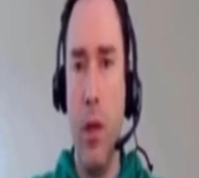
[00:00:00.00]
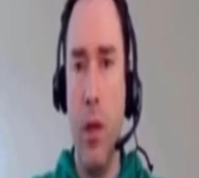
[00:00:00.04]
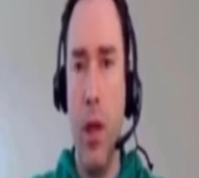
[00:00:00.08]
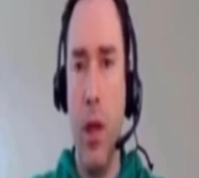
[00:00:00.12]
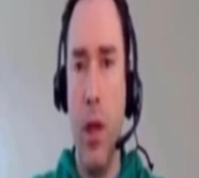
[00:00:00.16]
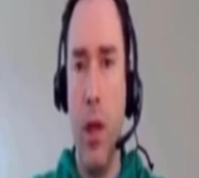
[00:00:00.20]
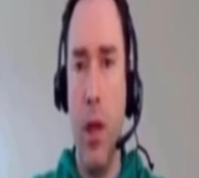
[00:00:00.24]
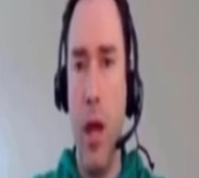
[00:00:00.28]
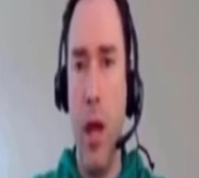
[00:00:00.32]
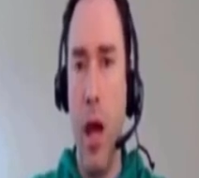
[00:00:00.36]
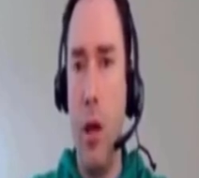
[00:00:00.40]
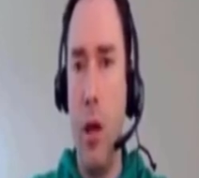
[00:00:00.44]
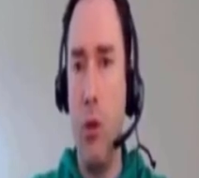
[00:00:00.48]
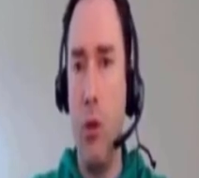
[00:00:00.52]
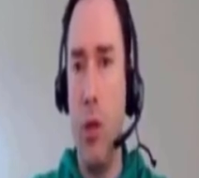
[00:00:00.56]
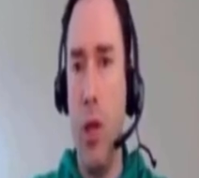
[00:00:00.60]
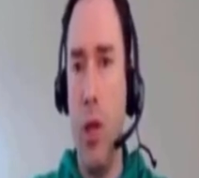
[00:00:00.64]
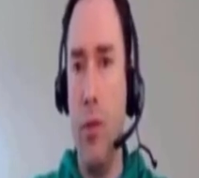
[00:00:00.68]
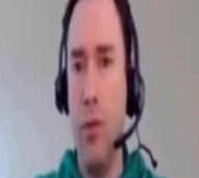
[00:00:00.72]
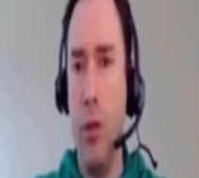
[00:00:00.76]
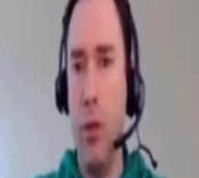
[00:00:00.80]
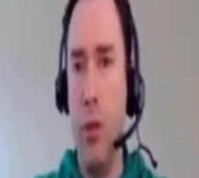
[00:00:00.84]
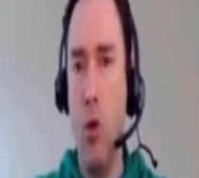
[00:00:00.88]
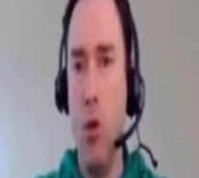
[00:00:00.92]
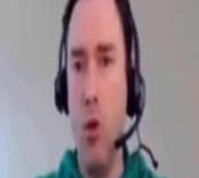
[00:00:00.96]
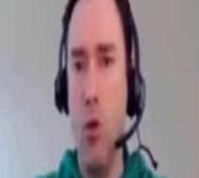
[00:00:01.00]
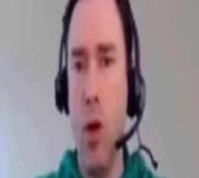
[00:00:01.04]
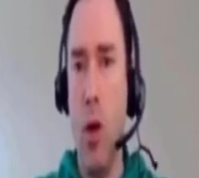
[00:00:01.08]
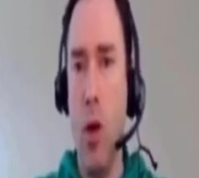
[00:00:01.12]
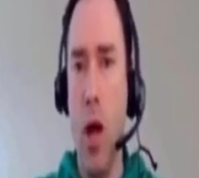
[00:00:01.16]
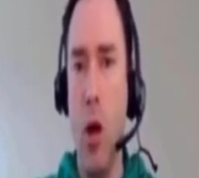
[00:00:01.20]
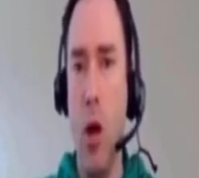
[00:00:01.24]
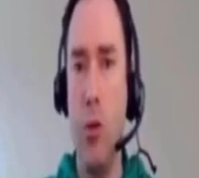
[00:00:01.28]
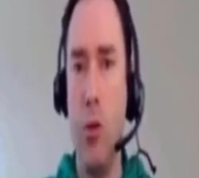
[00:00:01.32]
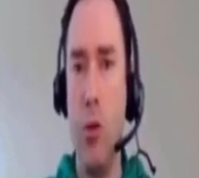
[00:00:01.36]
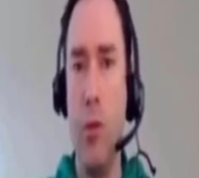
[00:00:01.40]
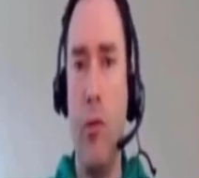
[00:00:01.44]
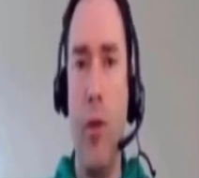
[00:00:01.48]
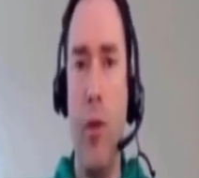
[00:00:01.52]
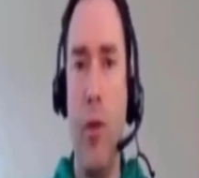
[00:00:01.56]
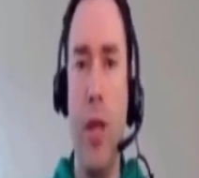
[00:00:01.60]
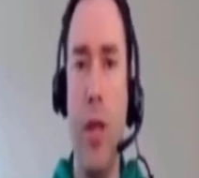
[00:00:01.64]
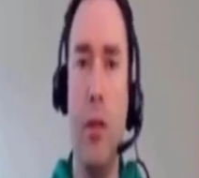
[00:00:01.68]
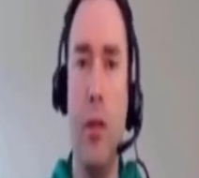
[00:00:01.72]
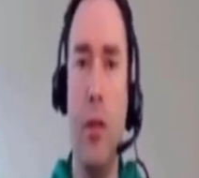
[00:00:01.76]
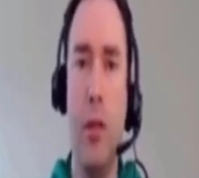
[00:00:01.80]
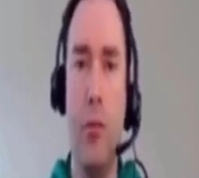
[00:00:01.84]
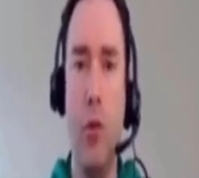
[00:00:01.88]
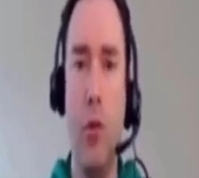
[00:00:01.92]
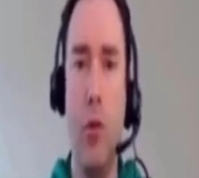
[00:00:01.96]
And I don't even know how to
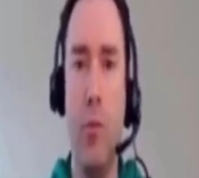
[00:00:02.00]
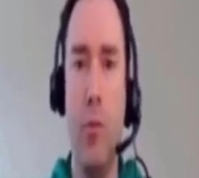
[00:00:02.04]
defend it.